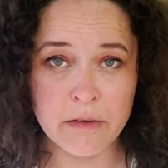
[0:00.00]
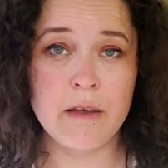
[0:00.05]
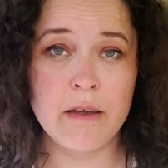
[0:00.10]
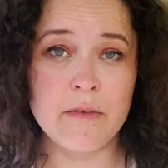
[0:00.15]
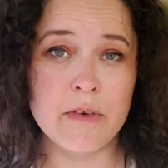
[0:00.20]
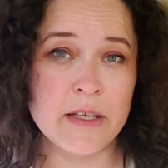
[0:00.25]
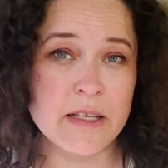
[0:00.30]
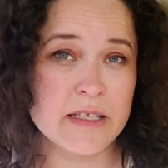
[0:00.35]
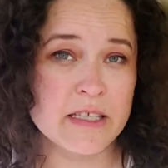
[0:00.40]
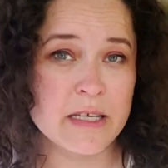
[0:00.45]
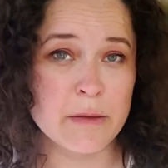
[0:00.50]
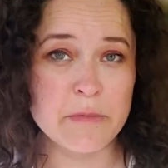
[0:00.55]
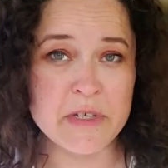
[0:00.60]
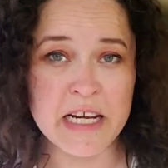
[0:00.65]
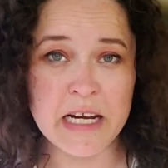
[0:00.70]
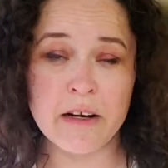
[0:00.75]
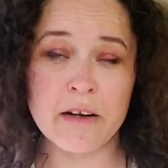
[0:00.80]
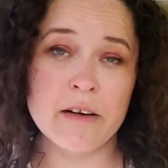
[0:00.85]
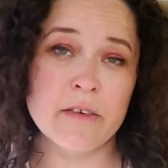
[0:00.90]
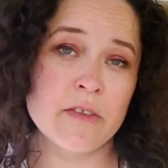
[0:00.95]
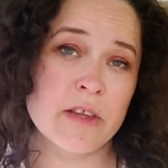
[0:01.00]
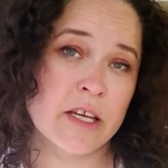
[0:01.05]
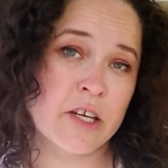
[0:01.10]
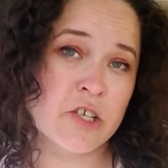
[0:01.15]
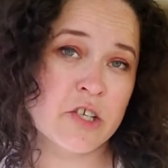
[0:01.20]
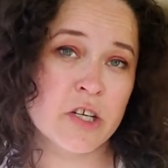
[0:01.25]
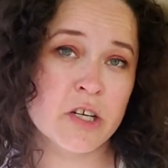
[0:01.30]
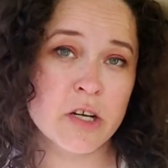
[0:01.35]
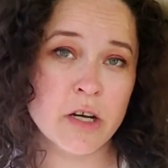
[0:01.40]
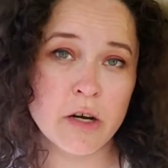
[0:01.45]
Even some decorative things
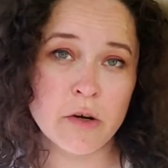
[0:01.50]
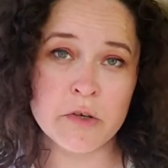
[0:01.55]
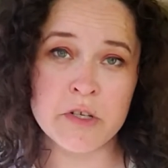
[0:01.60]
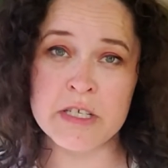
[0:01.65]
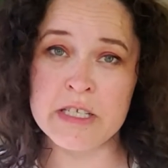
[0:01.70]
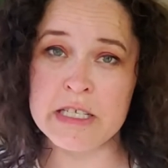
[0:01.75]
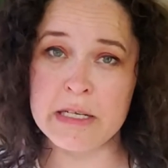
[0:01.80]
should go just